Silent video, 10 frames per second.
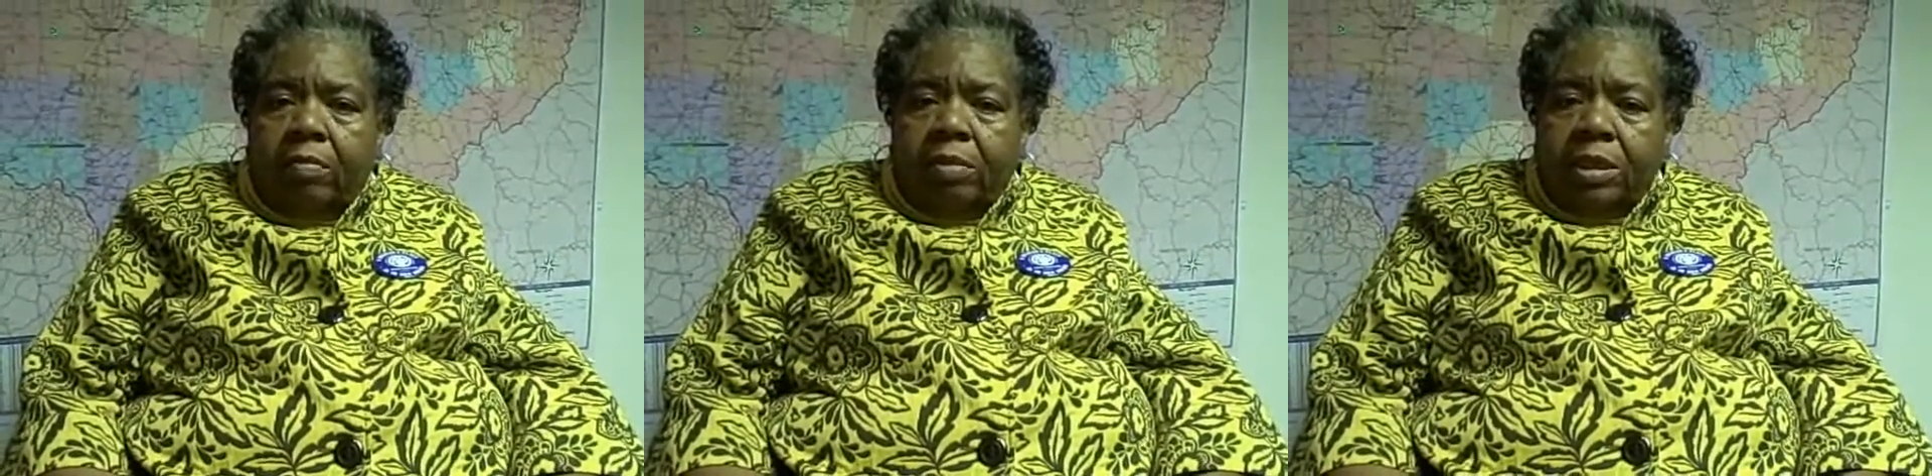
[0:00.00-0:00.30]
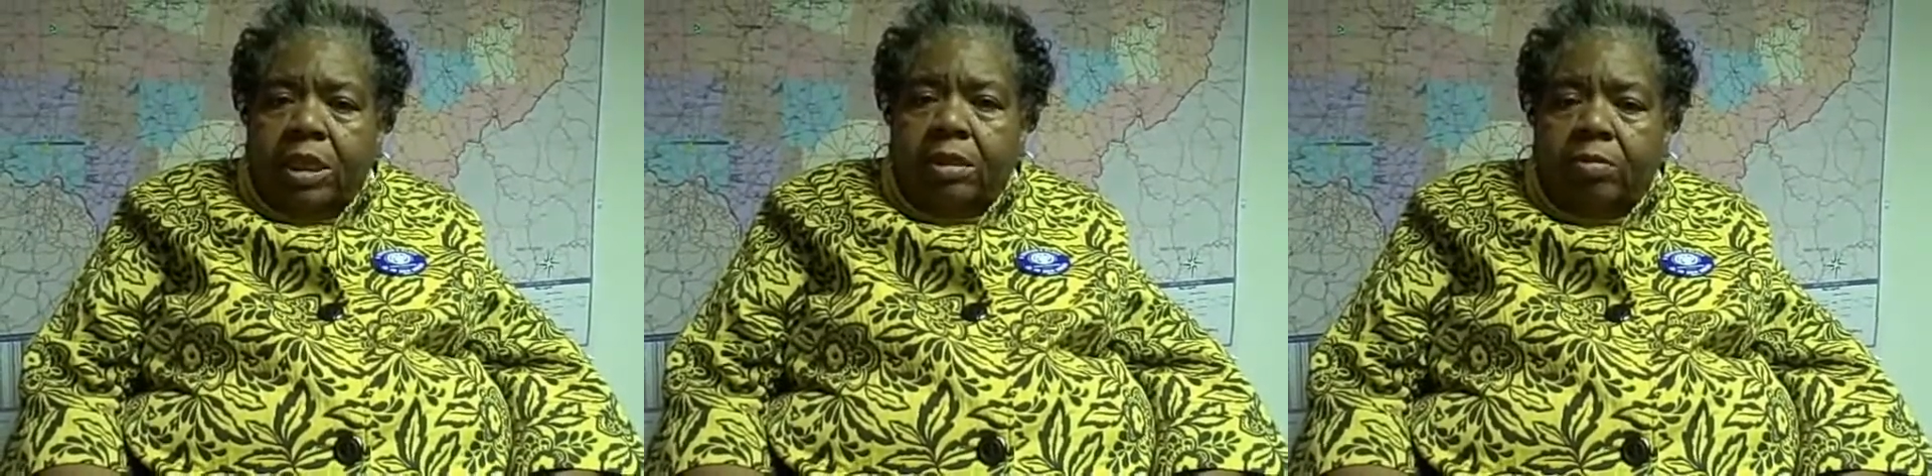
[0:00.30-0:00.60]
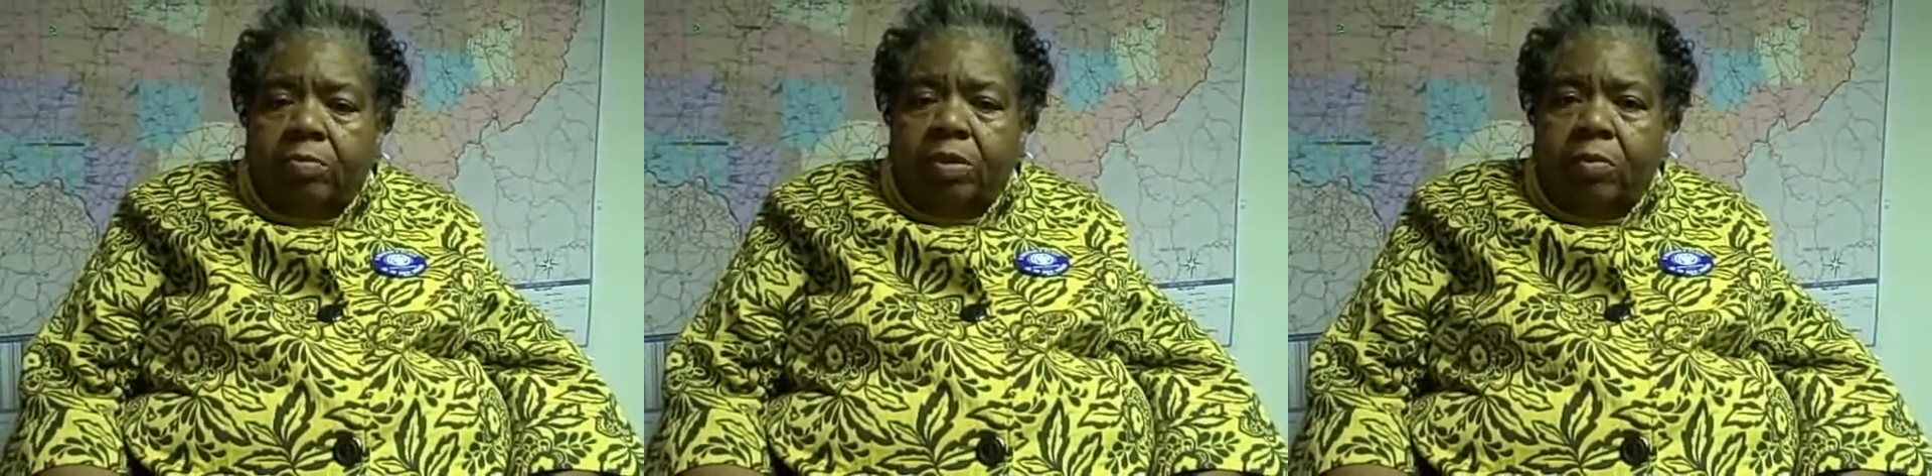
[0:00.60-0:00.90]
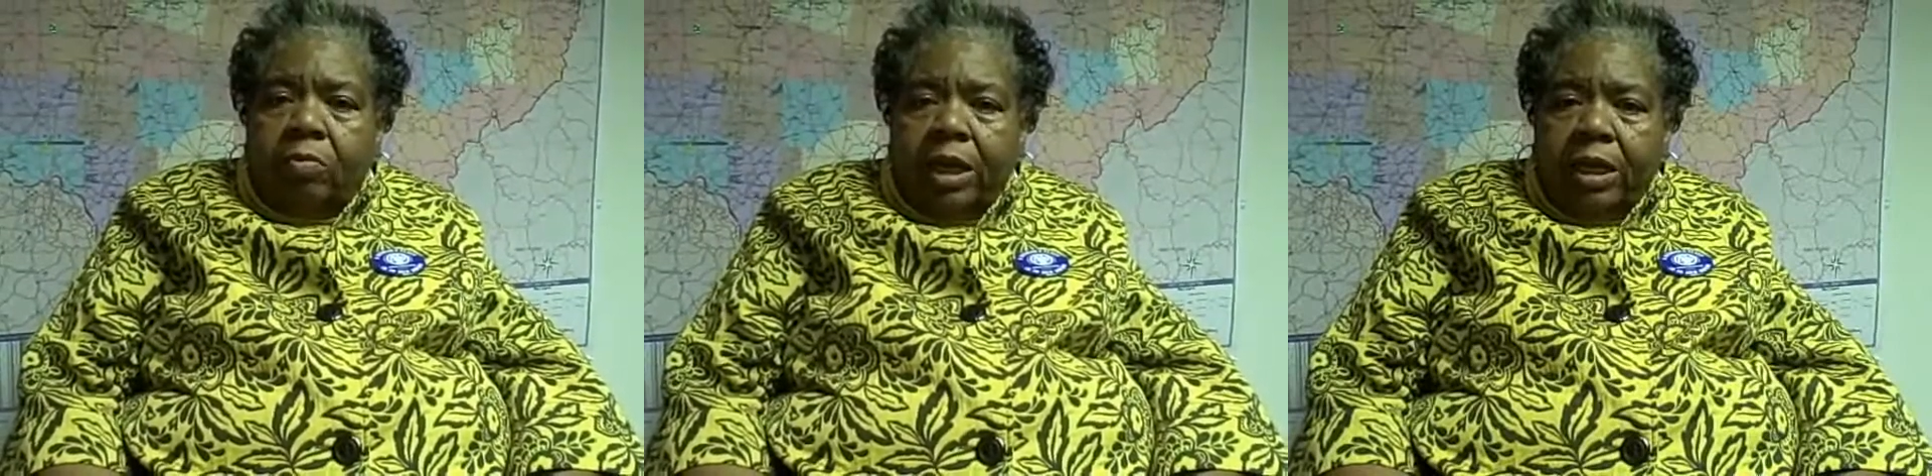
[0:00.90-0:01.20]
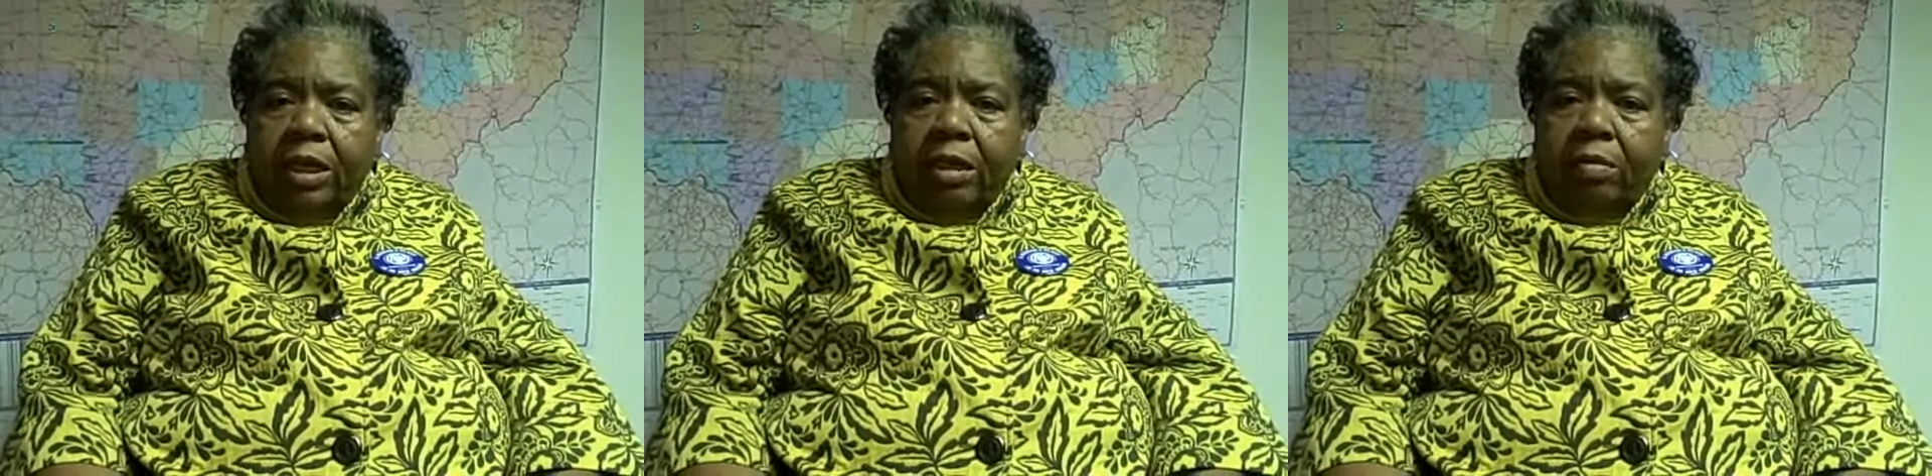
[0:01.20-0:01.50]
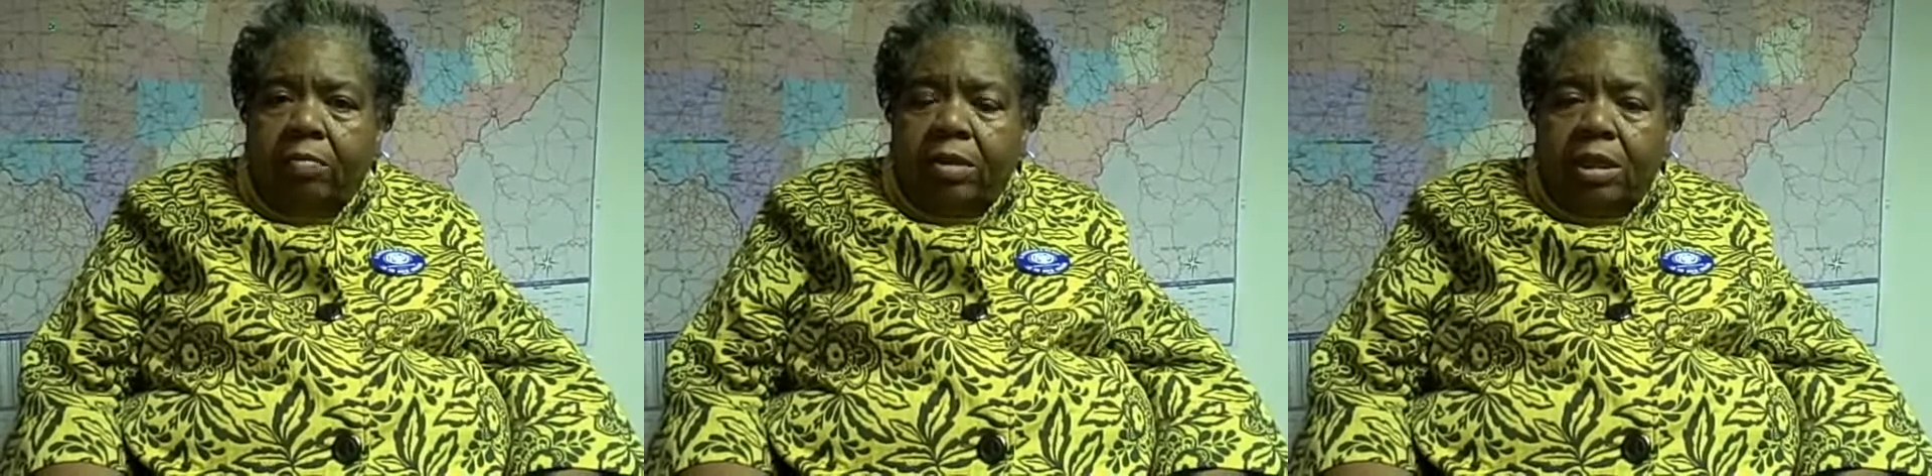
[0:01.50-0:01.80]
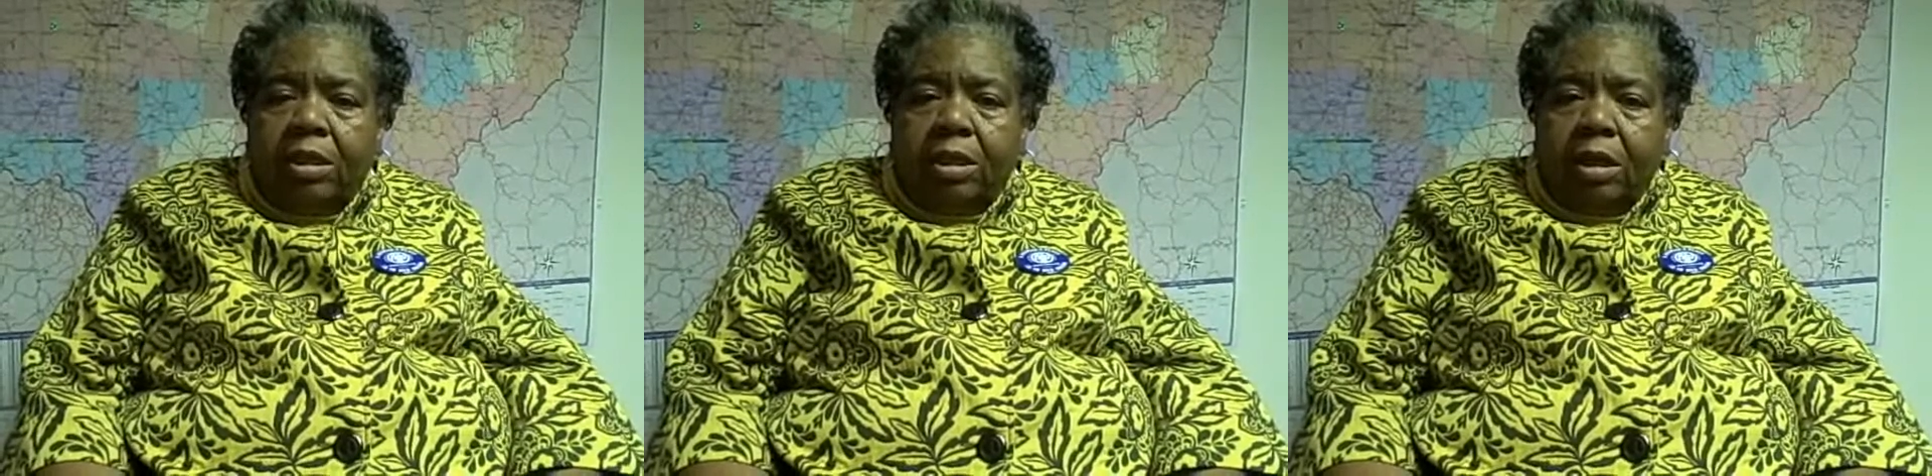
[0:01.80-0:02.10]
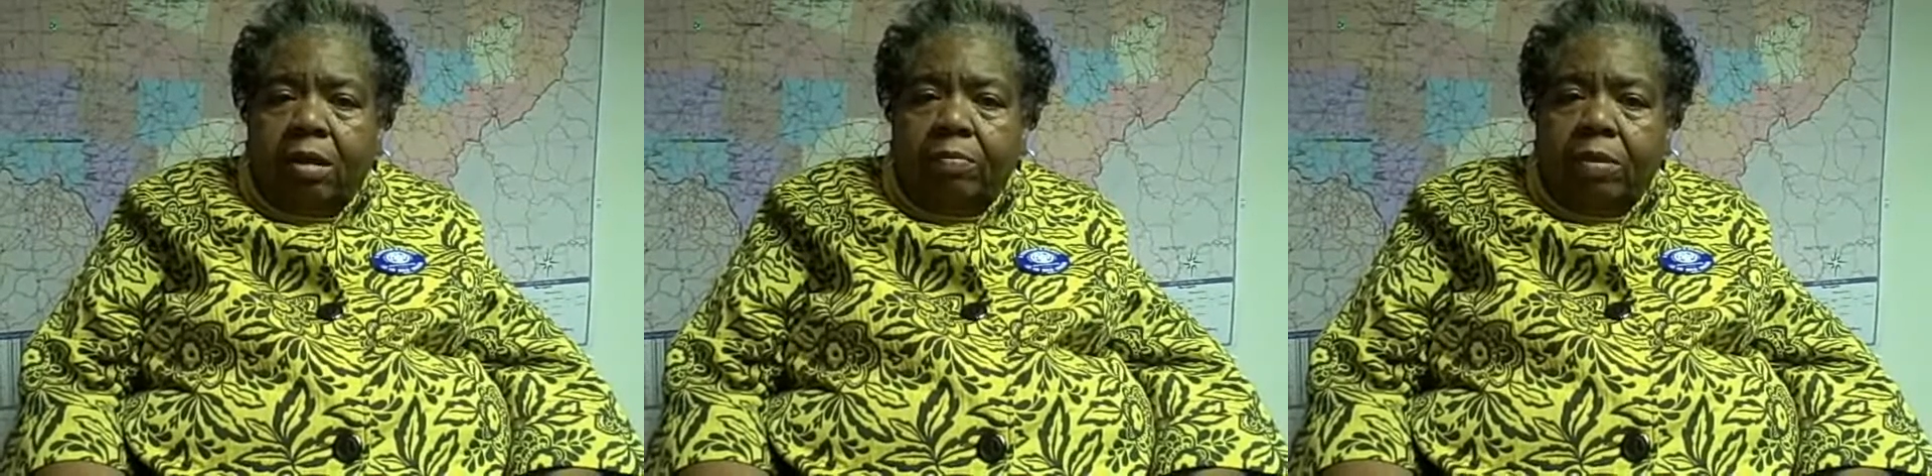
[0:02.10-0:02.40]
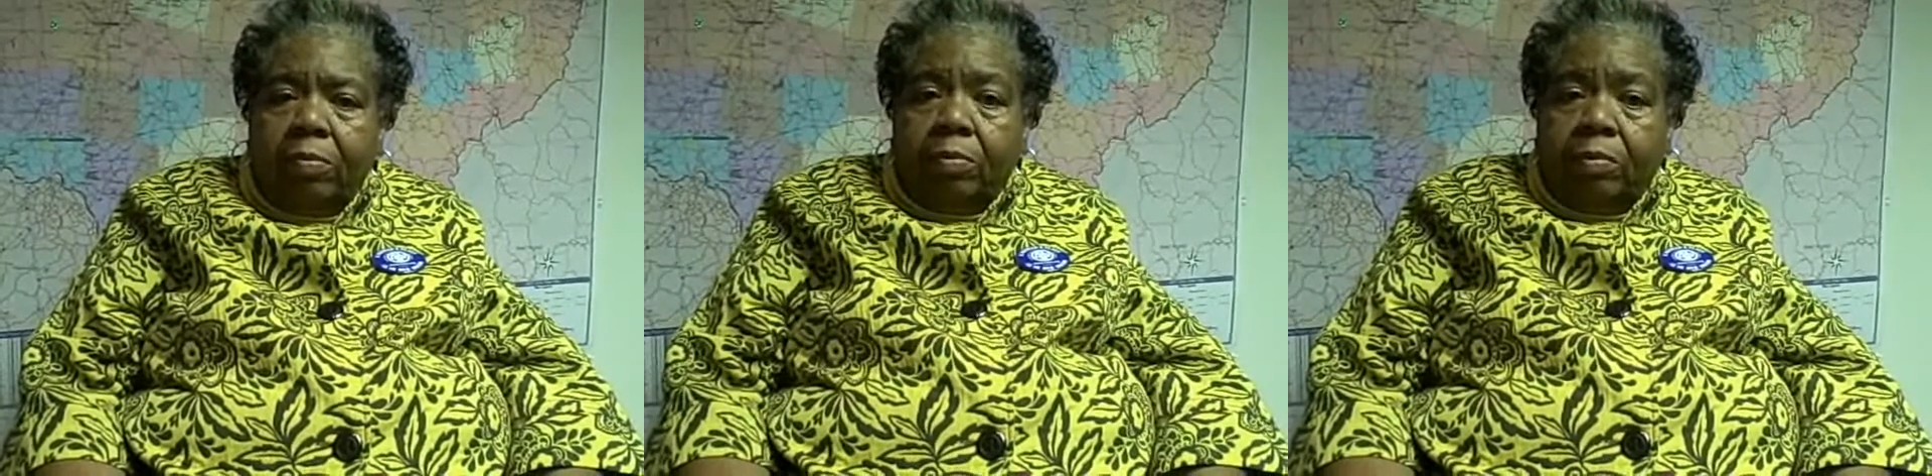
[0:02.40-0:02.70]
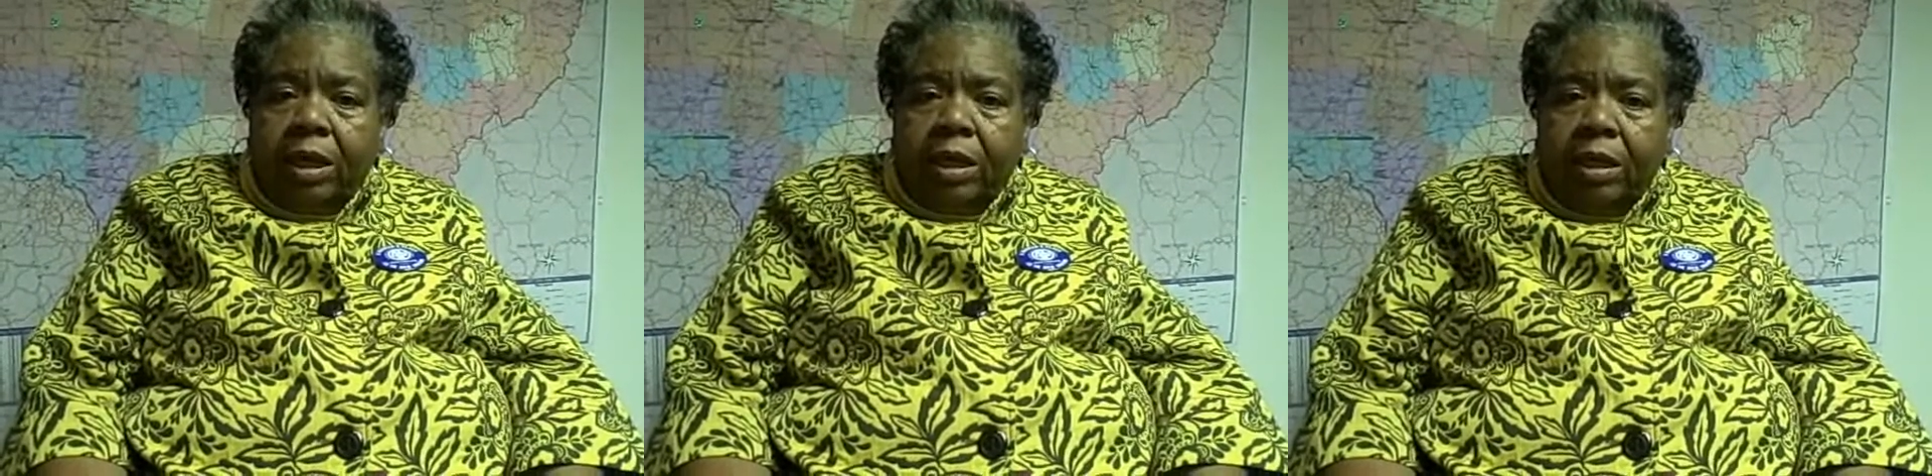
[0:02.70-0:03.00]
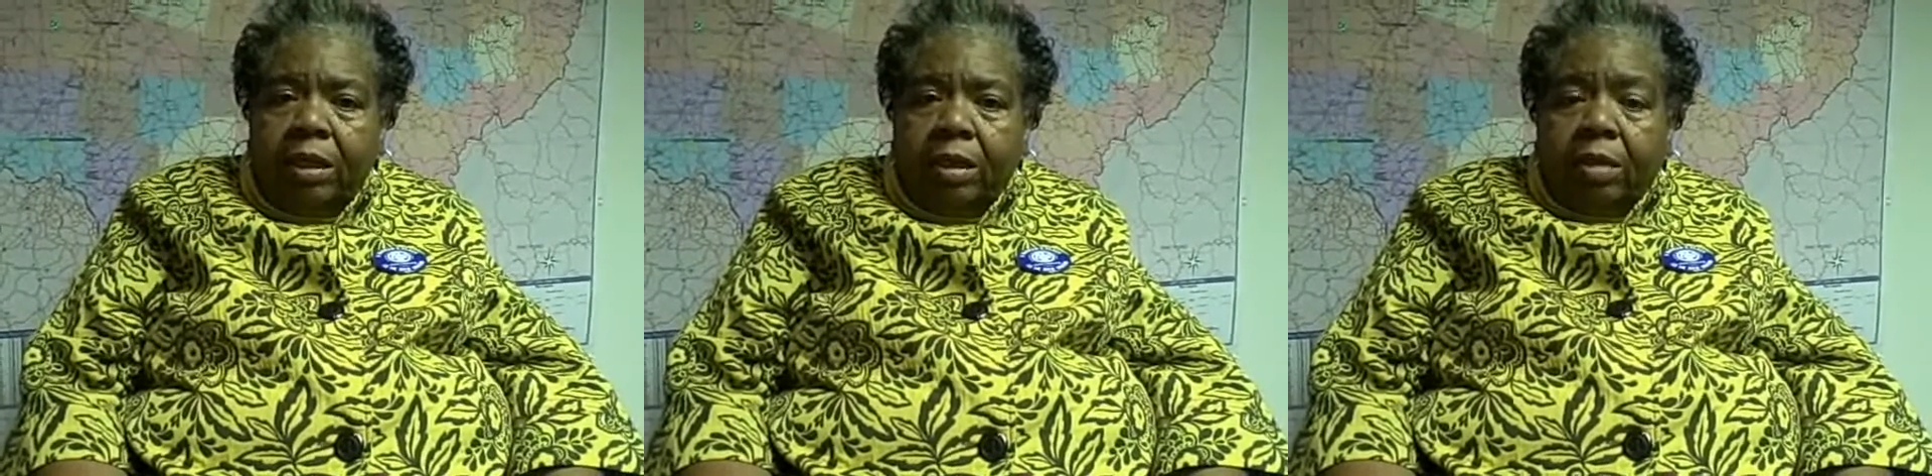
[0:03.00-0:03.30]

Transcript: we need to be ready. We need to get our people ready.